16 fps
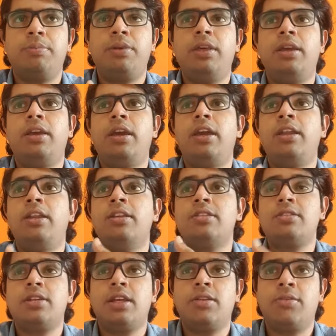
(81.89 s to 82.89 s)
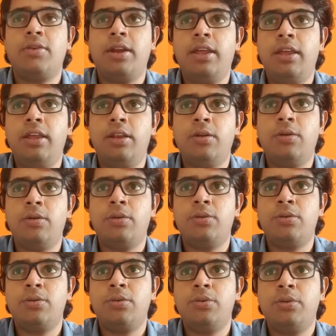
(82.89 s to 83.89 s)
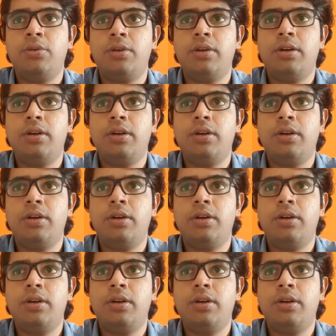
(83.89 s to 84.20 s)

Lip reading: be industry ready in order to